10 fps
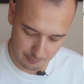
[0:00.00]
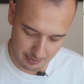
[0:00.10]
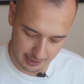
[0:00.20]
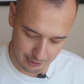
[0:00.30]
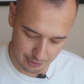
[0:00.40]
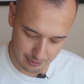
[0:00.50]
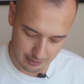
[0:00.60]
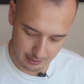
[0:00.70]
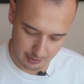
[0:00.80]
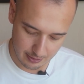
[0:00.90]
page.
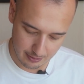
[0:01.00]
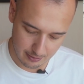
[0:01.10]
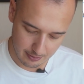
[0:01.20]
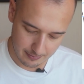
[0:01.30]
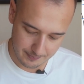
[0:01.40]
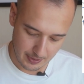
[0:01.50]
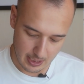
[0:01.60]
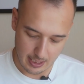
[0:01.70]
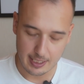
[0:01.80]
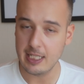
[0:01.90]

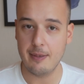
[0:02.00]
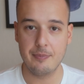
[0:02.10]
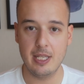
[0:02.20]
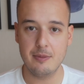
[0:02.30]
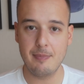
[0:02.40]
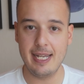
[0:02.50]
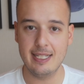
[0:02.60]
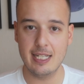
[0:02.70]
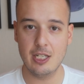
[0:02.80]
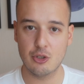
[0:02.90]
And yeah, and
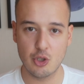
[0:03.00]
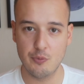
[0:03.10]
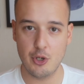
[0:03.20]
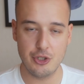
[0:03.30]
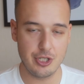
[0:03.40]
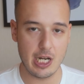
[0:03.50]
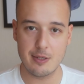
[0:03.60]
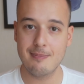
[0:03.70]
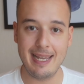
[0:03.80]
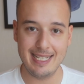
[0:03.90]
make the conversion there
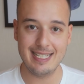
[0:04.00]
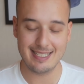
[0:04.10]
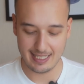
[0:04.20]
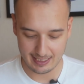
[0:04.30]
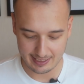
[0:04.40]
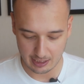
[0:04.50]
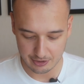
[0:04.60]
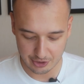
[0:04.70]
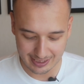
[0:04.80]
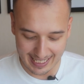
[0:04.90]
and make the sale there.
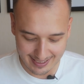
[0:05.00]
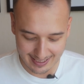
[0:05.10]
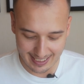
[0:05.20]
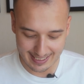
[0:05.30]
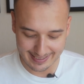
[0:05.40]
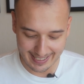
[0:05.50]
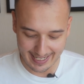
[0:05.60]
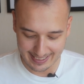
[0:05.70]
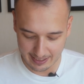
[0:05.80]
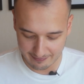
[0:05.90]
So that's the
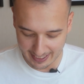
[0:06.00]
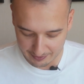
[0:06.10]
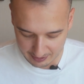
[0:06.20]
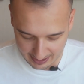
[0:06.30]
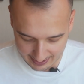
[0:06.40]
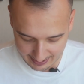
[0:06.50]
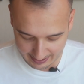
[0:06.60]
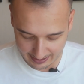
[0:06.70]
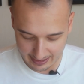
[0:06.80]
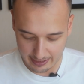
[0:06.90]
native
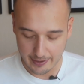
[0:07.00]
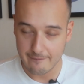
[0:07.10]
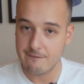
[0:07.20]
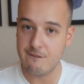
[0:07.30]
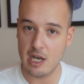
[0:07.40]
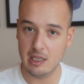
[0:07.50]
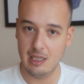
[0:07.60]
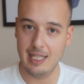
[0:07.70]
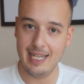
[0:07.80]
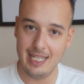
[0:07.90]
advertising
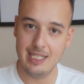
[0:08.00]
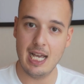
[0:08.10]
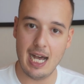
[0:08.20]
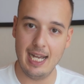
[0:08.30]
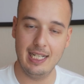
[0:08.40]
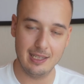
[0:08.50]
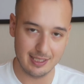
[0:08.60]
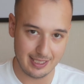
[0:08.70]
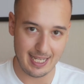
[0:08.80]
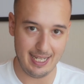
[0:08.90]
funnel in idle
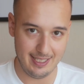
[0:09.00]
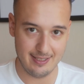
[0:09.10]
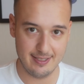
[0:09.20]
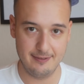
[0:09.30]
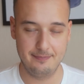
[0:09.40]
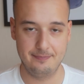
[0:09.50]
case.